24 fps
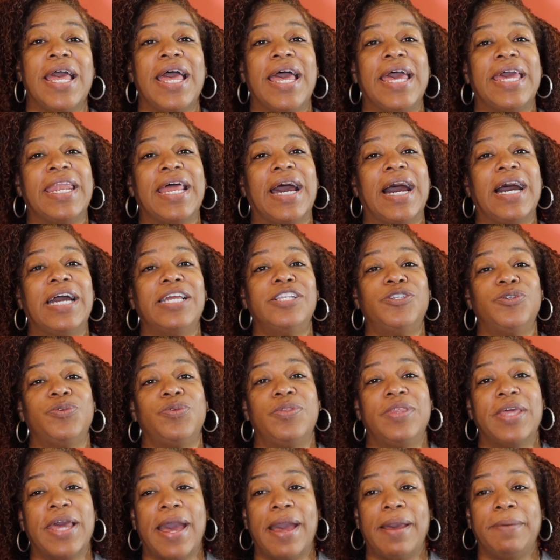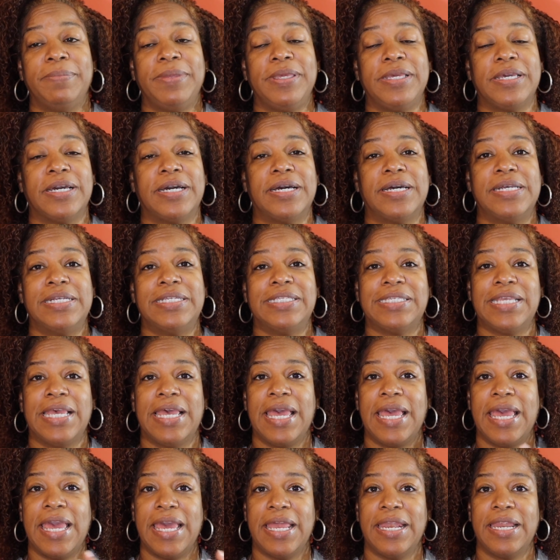And I do that because
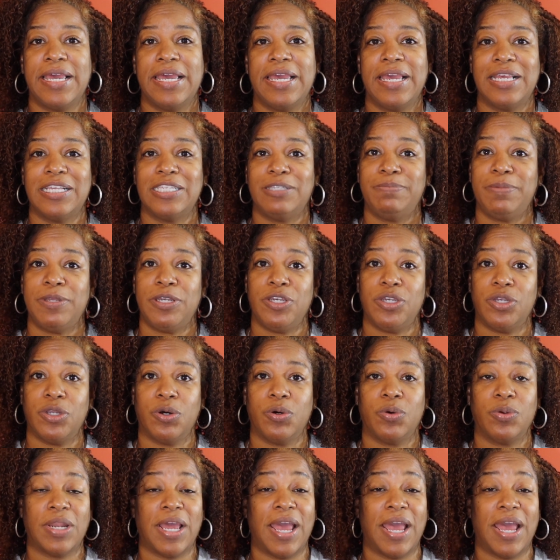henna has been known,